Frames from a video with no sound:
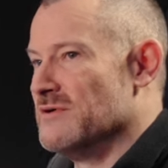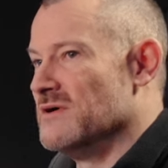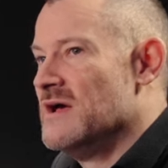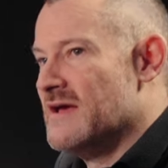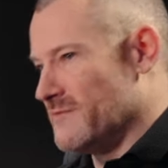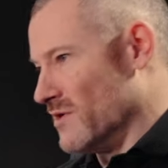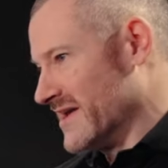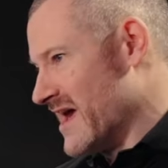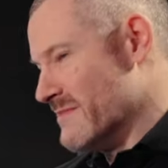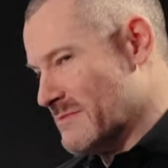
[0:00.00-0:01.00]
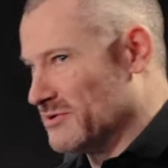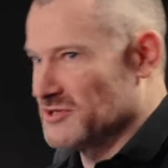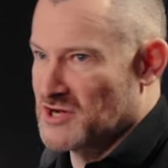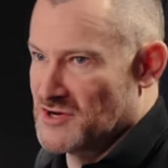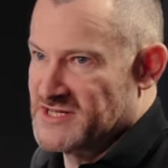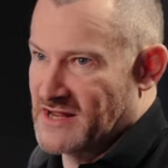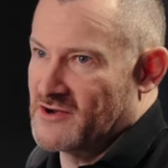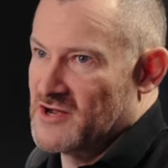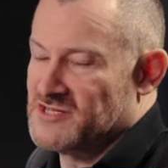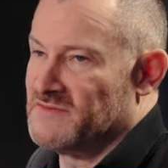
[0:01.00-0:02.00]
but if you want gaming plus
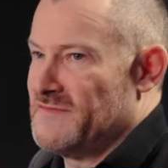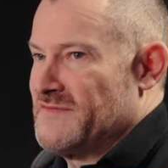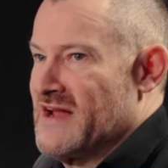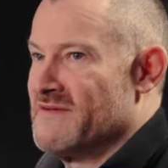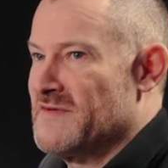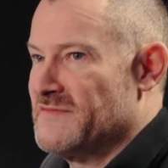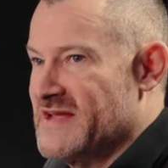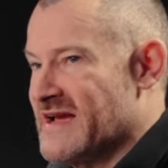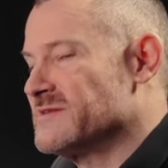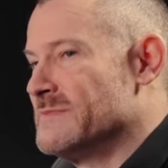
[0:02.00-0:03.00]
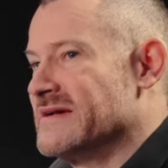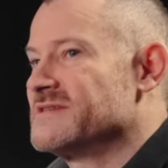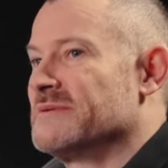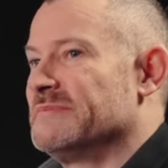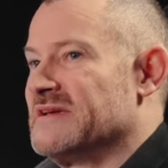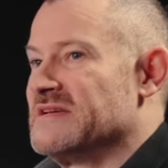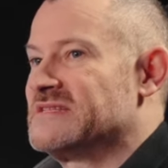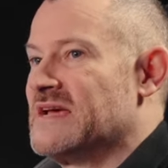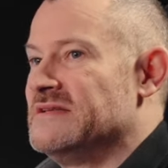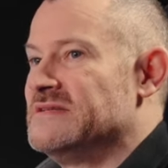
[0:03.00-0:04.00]
content creation, fifty-nine fifty X makes complete
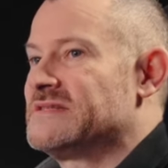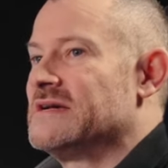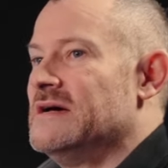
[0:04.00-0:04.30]
sense.